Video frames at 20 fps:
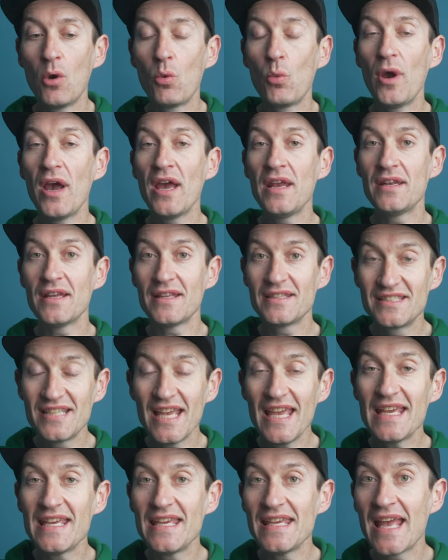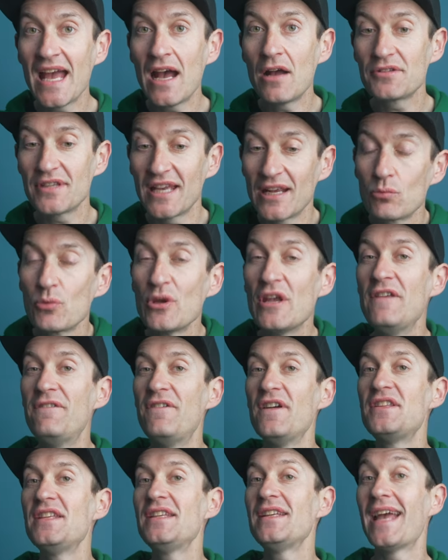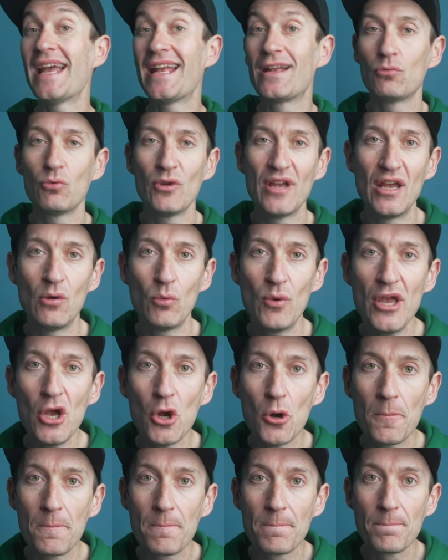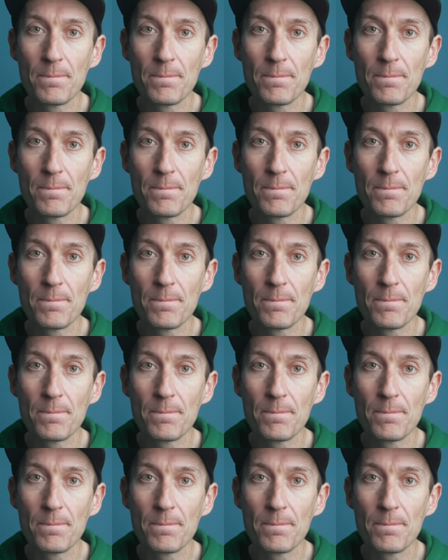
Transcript: when taking out and refitting a rear wheel.